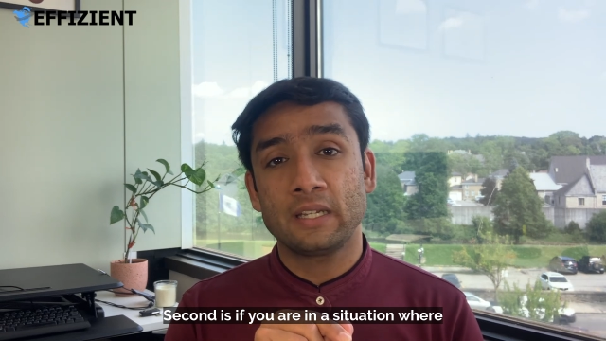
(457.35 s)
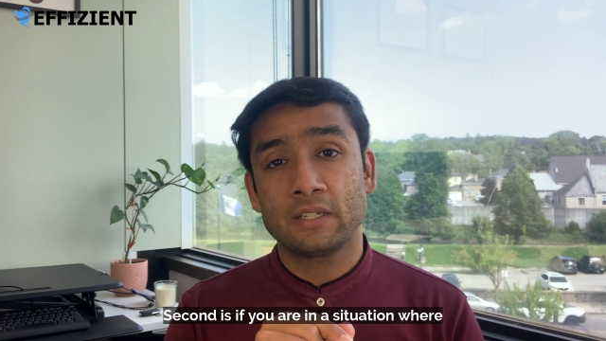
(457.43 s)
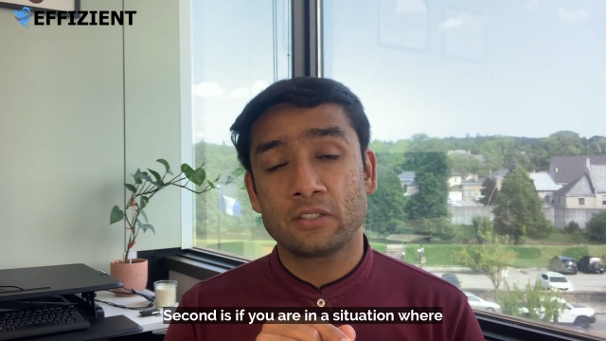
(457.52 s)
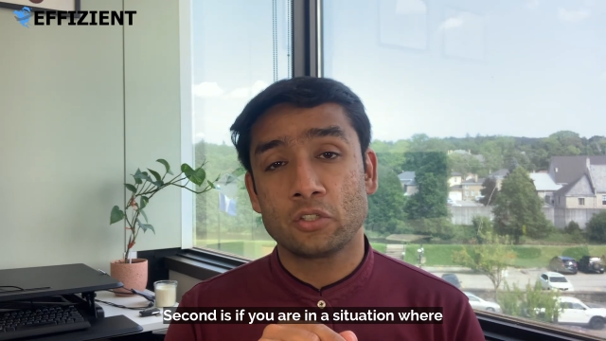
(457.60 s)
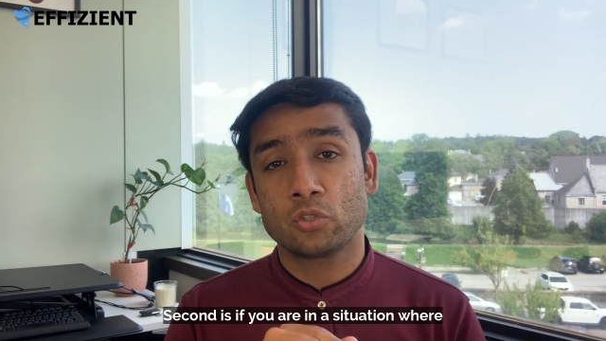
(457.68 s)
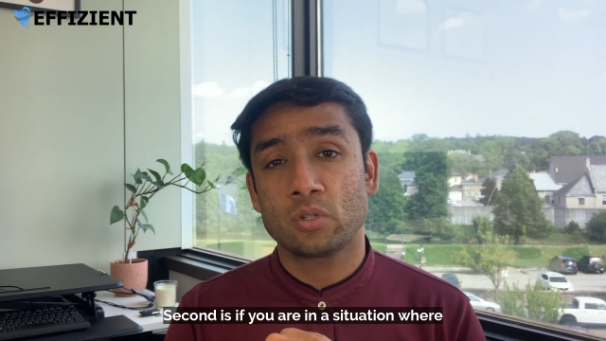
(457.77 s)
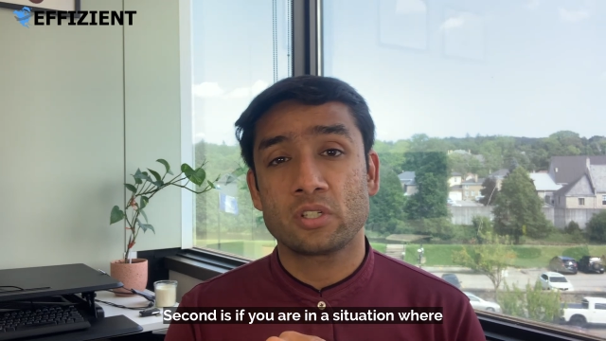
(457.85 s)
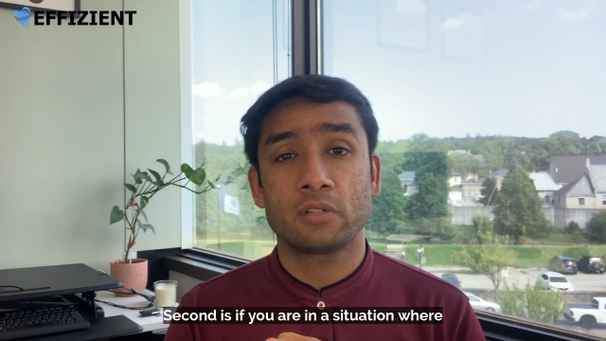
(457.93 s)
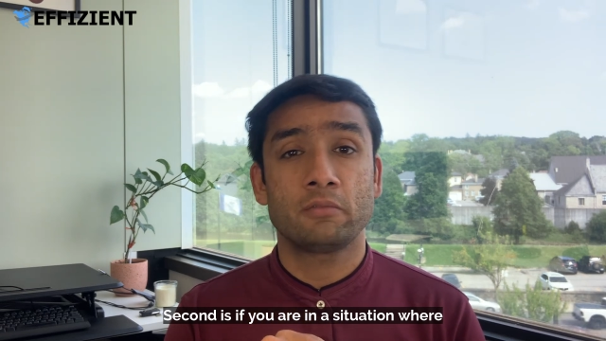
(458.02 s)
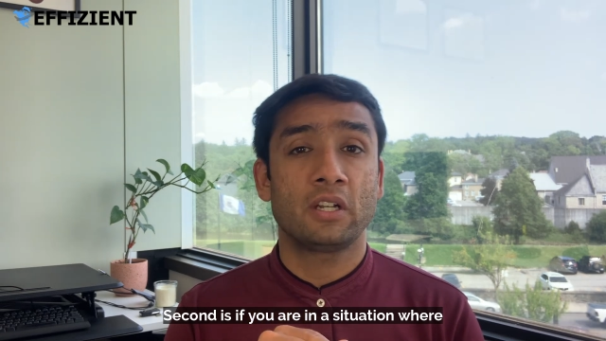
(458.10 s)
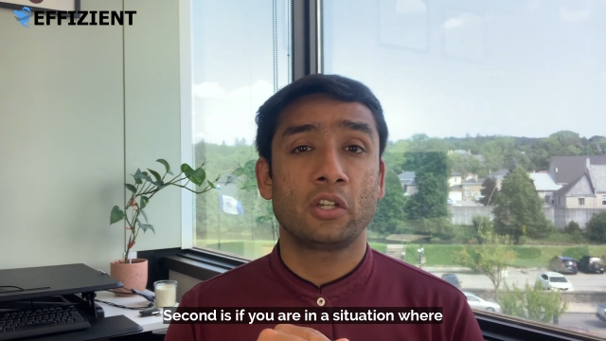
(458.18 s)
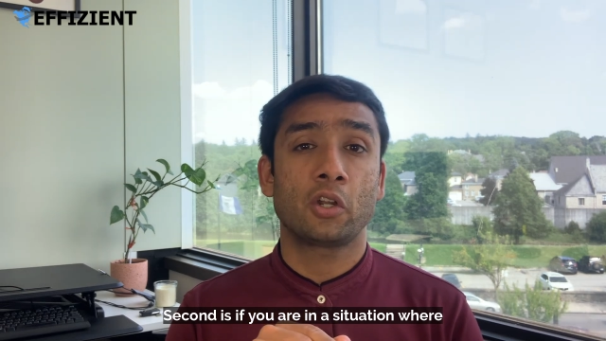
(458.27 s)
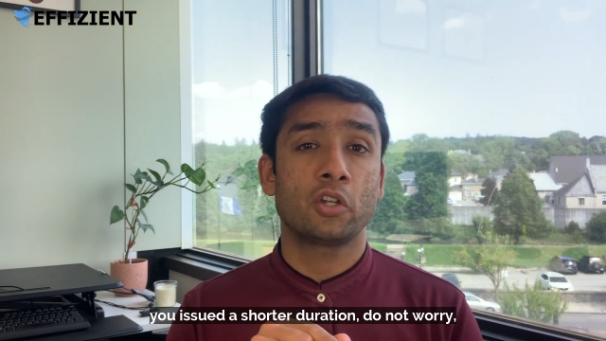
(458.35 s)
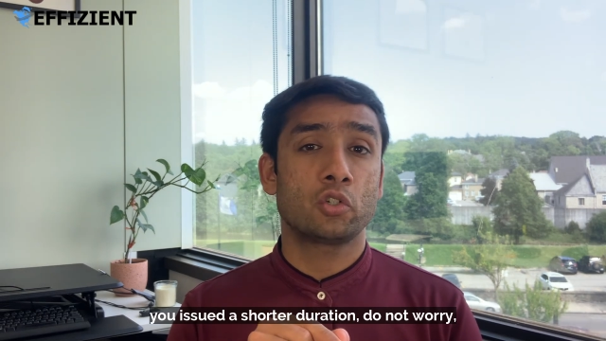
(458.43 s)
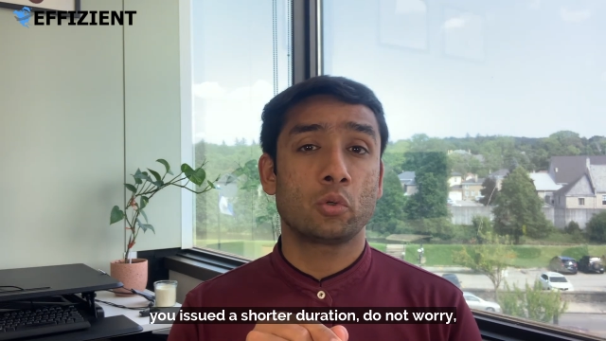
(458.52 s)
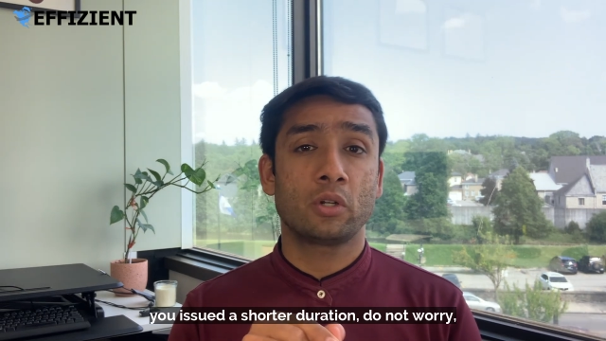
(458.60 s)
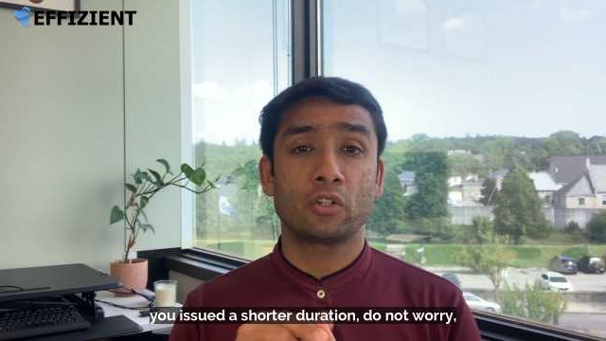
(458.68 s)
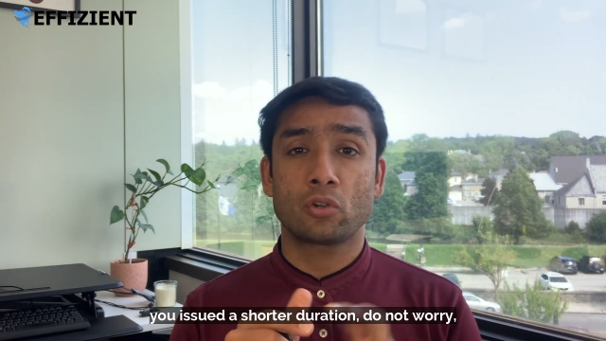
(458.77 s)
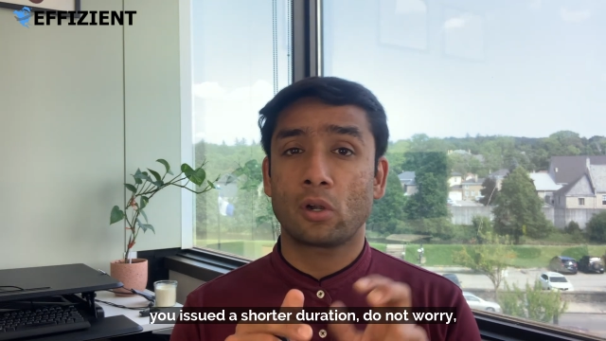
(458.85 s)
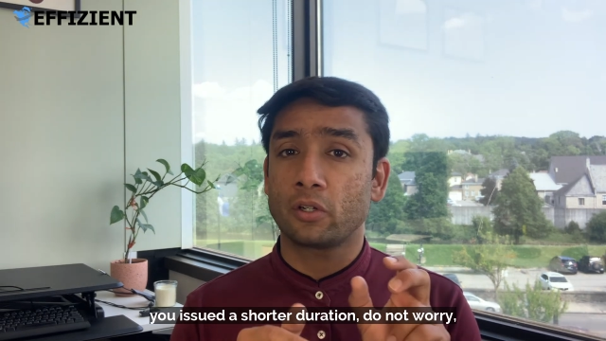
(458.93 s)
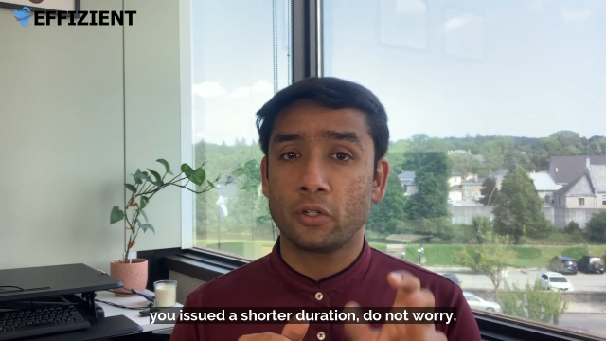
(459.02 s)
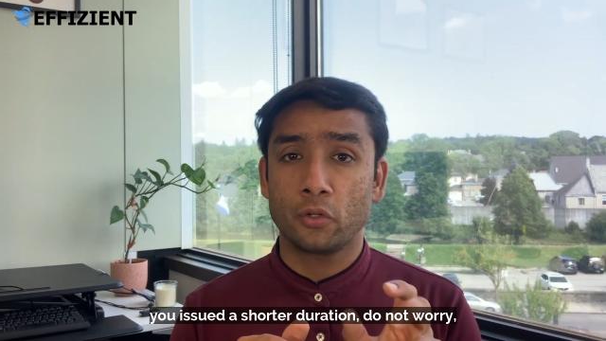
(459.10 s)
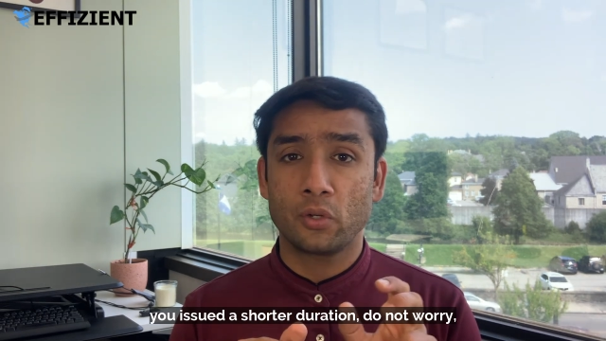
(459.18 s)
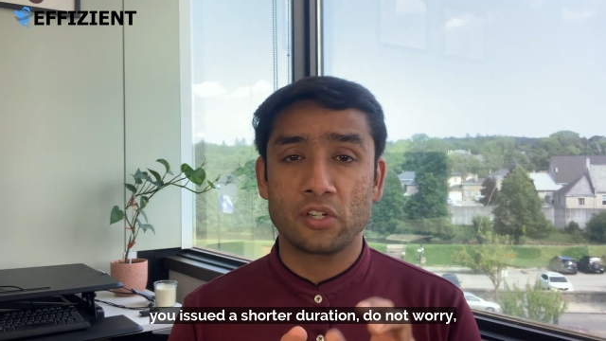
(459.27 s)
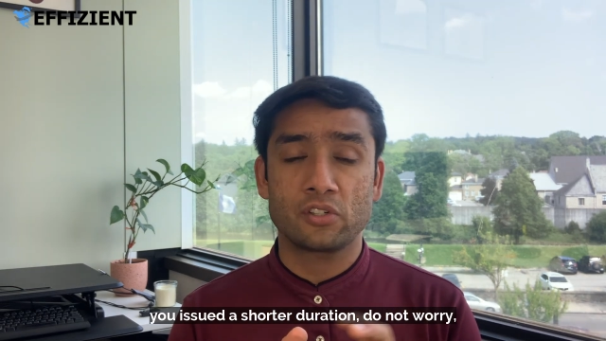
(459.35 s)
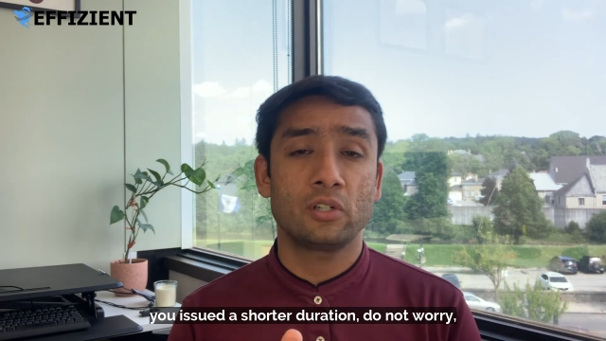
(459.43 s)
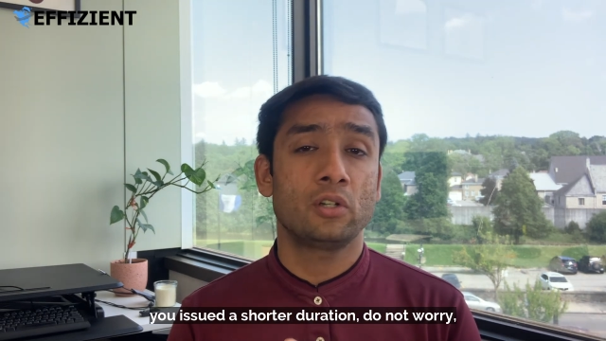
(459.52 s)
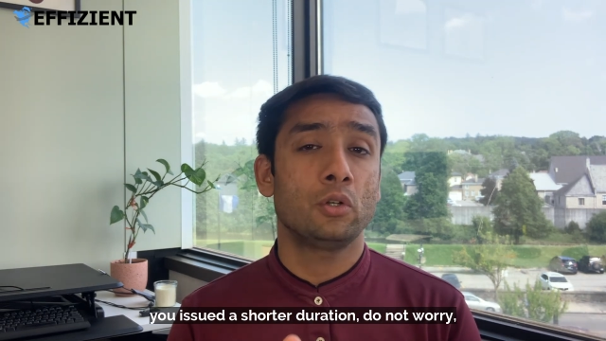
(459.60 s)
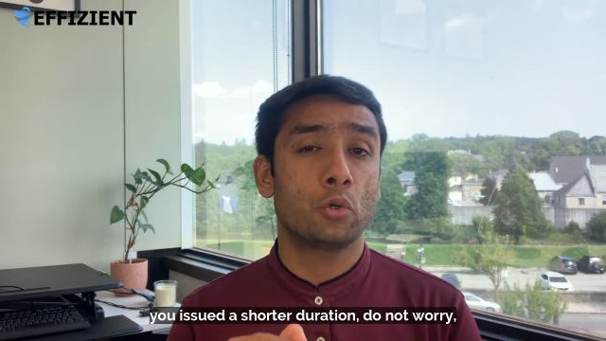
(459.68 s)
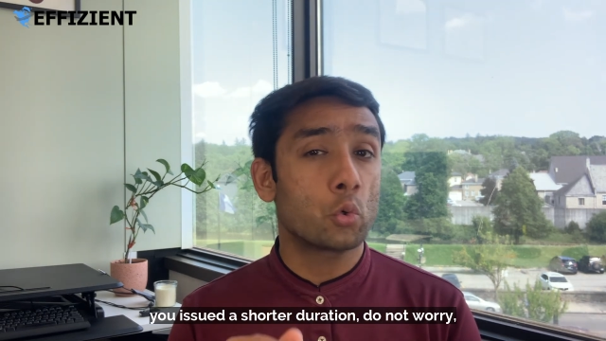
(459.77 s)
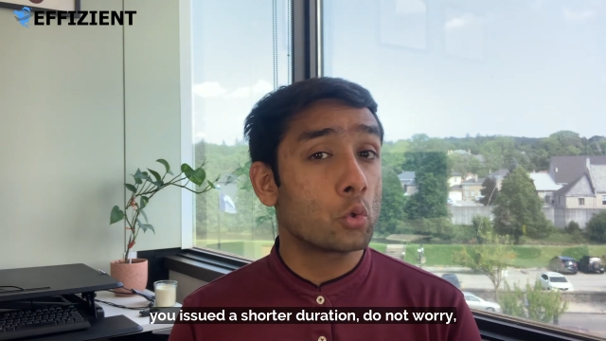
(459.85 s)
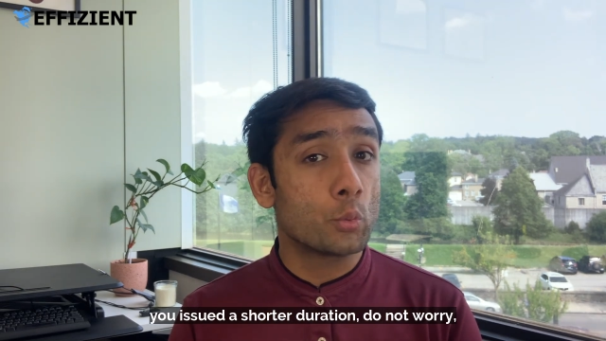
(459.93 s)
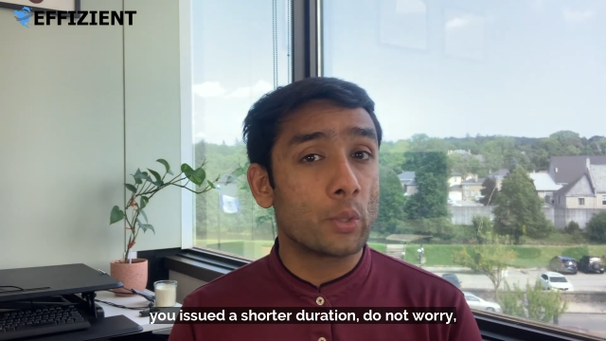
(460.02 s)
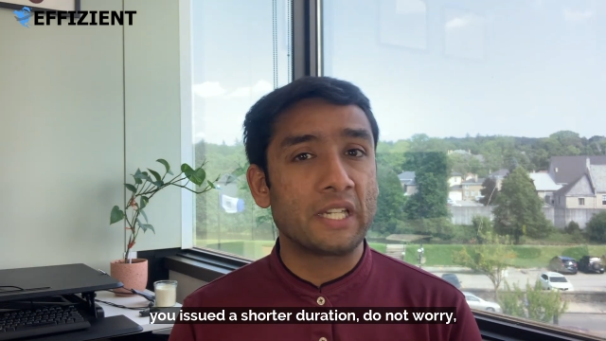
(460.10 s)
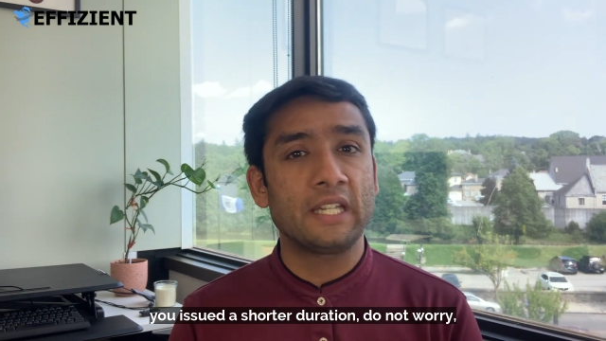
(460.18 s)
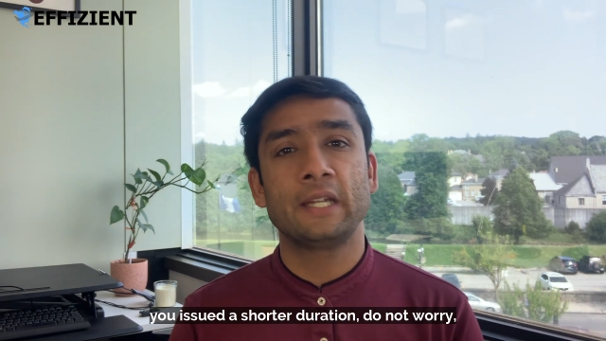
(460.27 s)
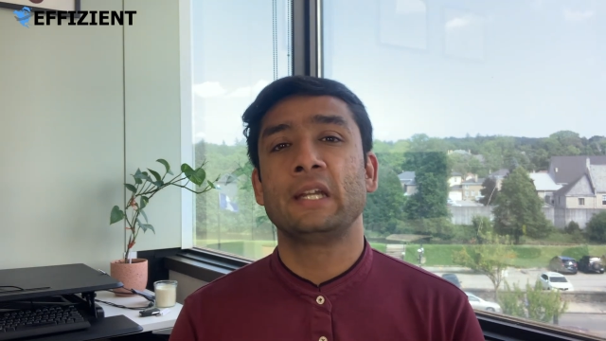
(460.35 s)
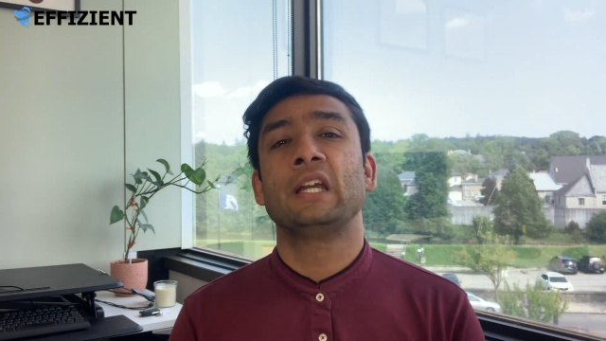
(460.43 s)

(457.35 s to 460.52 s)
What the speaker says: in a situation where you're issued a shorter duration, don't worry,